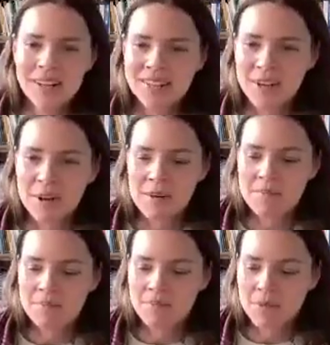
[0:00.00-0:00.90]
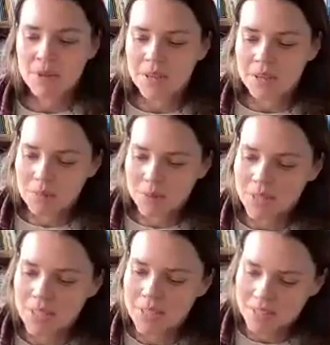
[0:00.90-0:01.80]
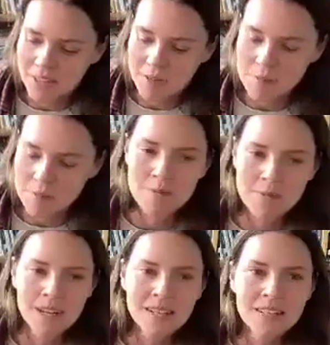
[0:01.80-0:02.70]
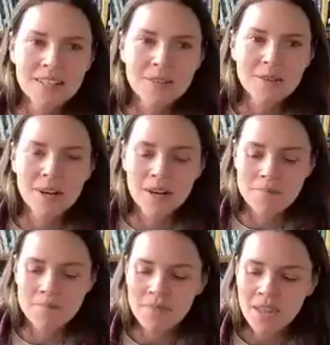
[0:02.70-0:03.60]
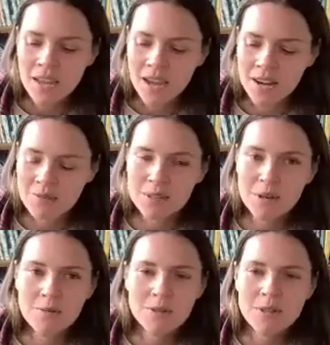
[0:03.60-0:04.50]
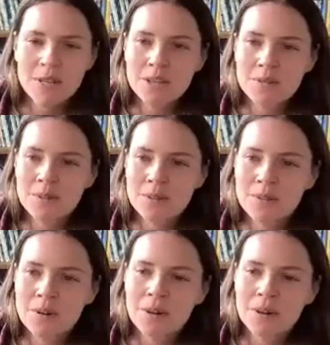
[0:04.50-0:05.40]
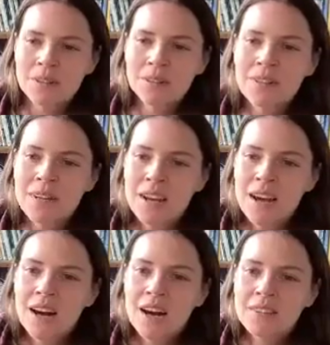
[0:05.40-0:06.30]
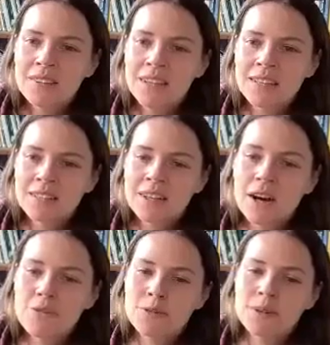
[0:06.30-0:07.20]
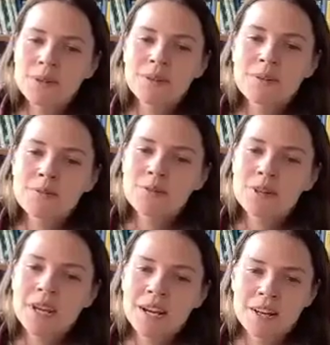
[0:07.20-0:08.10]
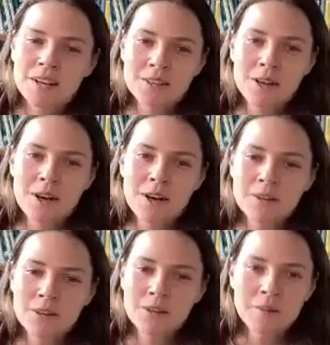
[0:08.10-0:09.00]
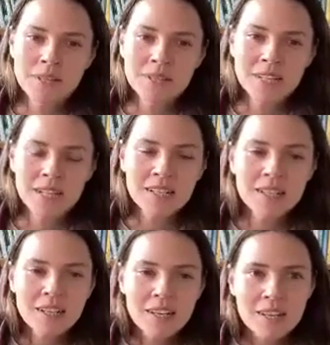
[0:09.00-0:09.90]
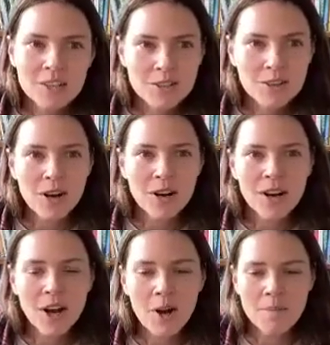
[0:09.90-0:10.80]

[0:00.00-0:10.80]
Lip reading: and really pleased to have been invited to have this conversation with you all. And thanks, Scott, for getting us off on an amazing start.